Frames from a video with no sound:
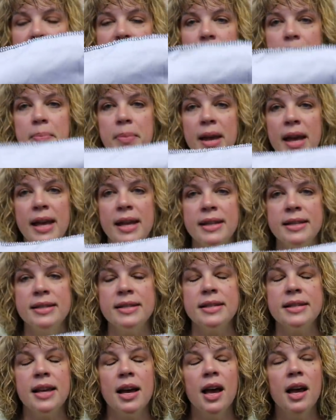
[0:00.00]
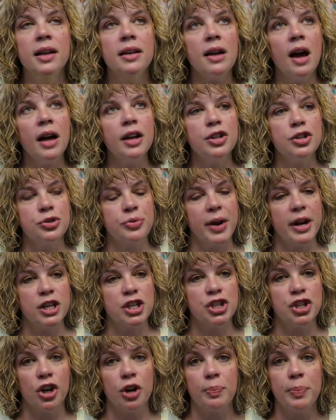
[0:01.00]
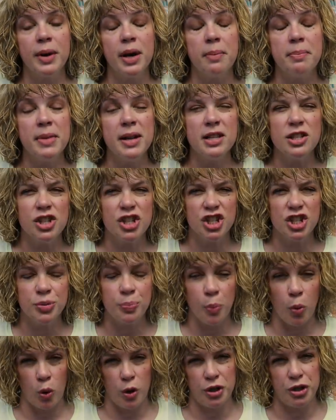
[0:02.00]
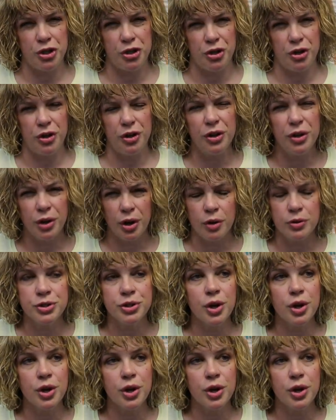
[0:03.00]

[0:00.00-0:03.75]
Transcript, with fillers: like men's, not dress shirt, but a men's sport shirt, you know?